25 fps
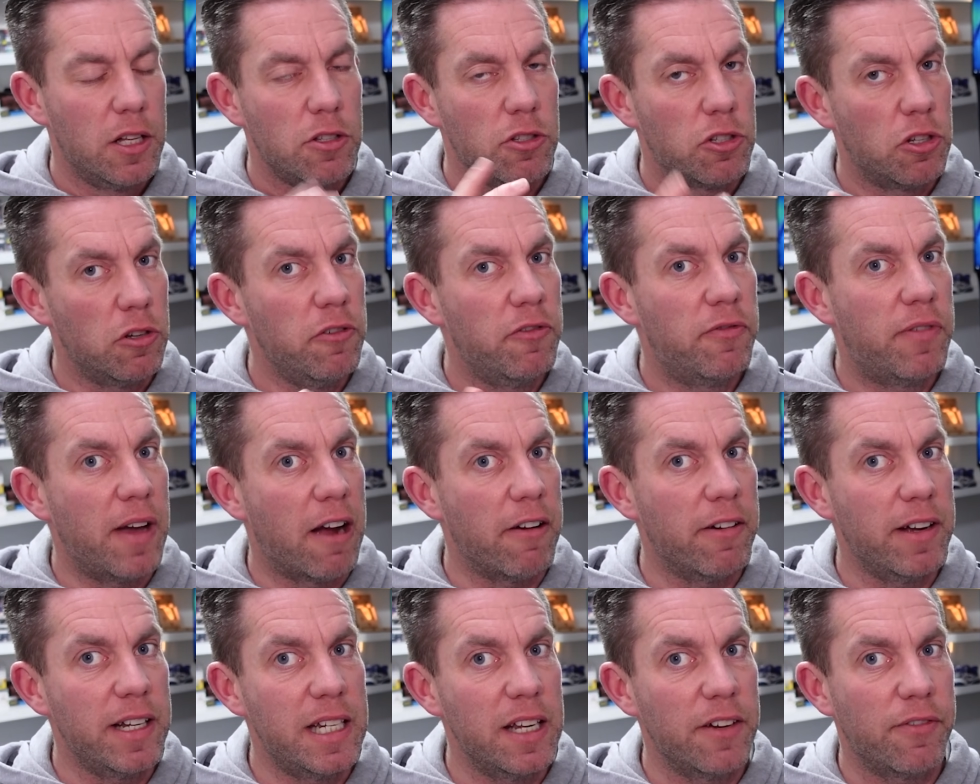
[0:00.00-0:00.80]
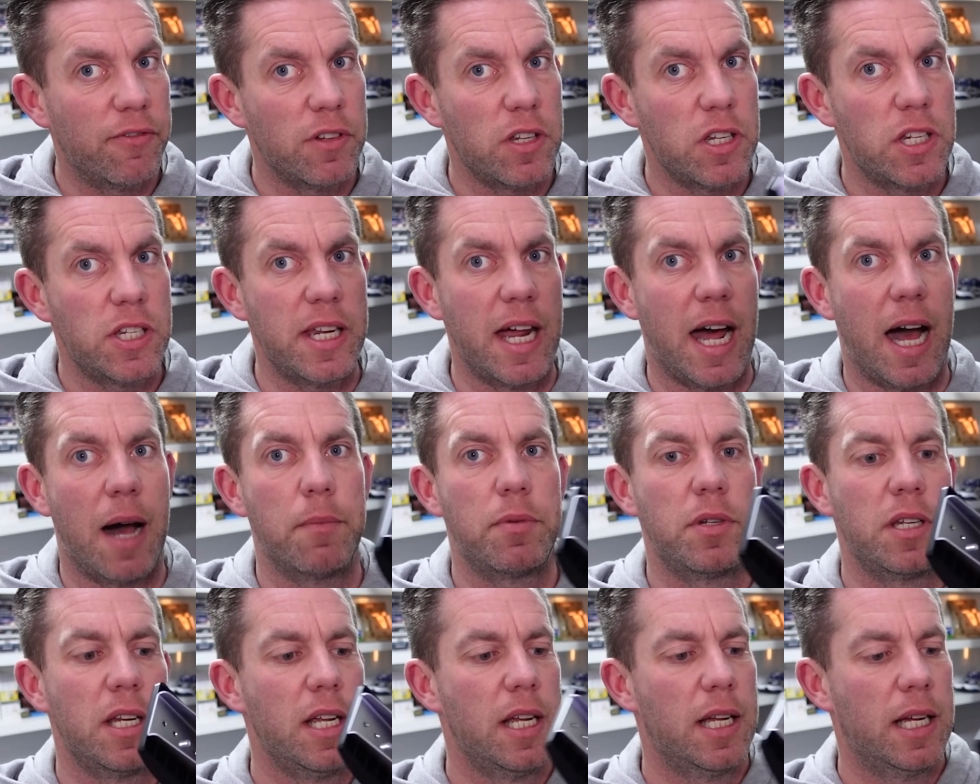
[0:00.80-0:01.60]
2 very different
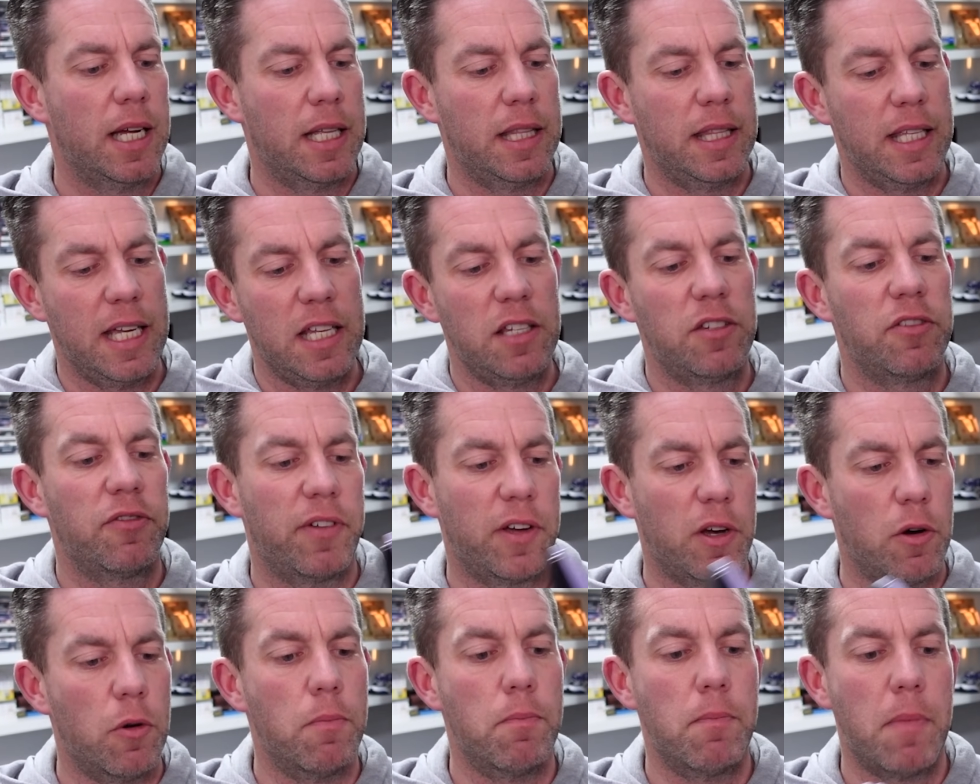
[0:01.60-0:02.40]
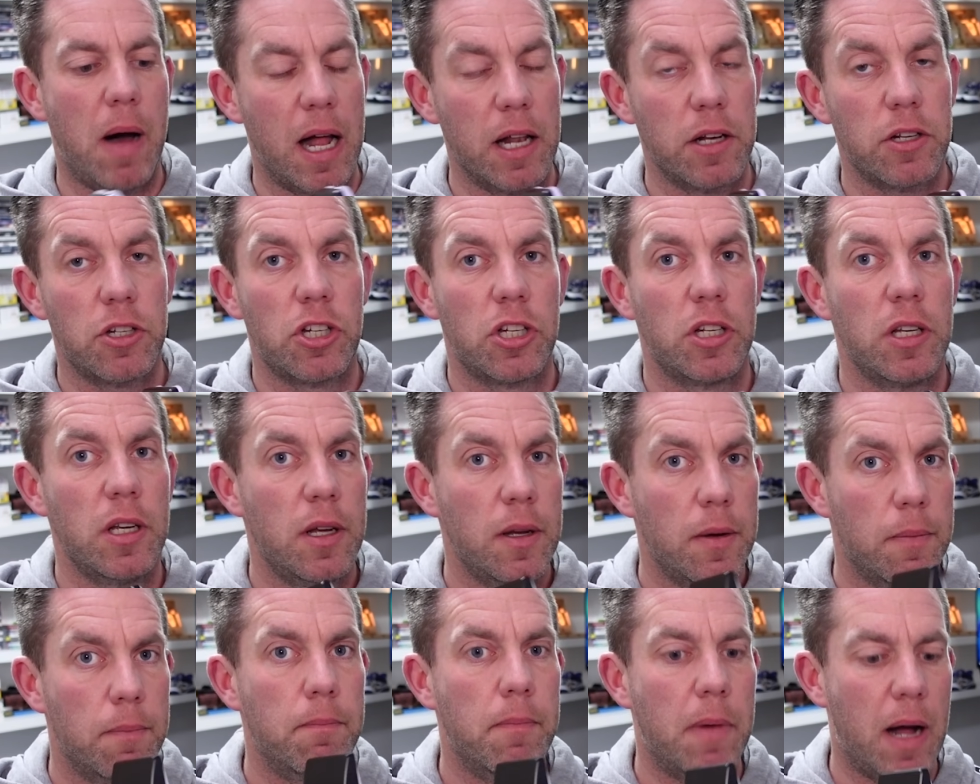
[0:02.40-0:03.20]
setups, and these feel much,
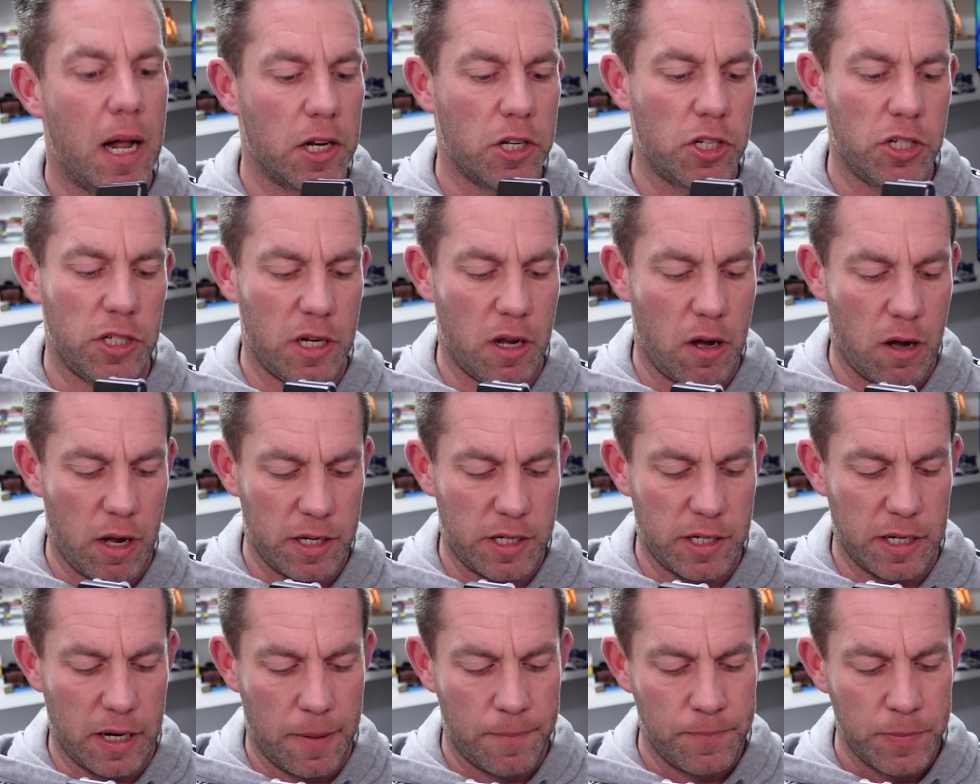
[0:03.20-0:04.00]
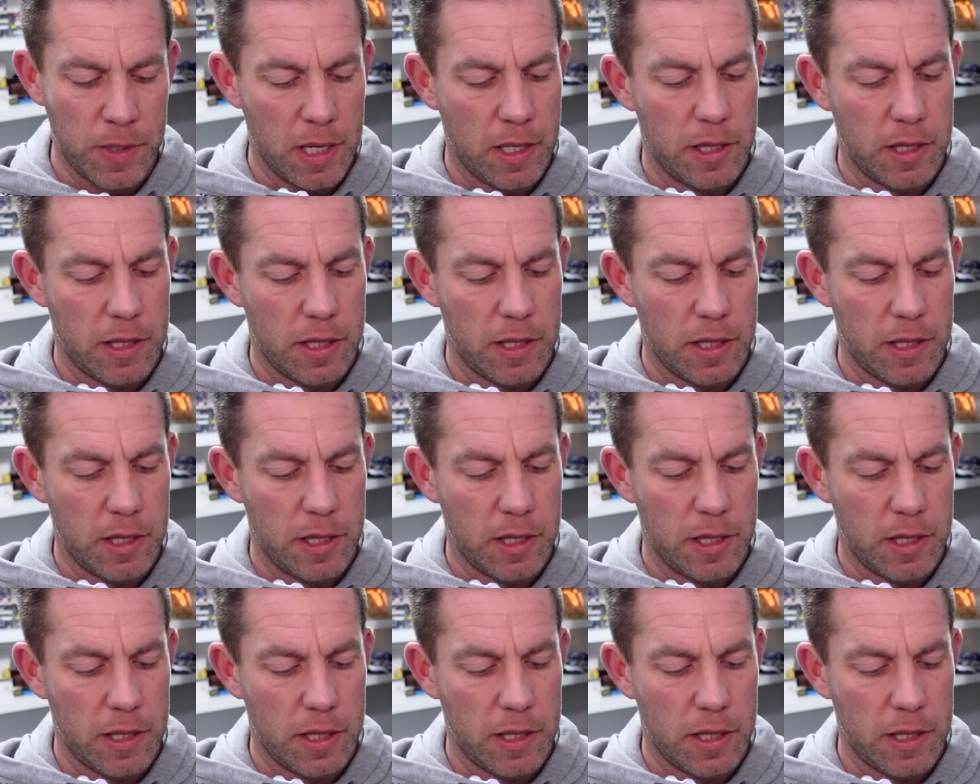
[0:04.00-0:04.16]
much nicer.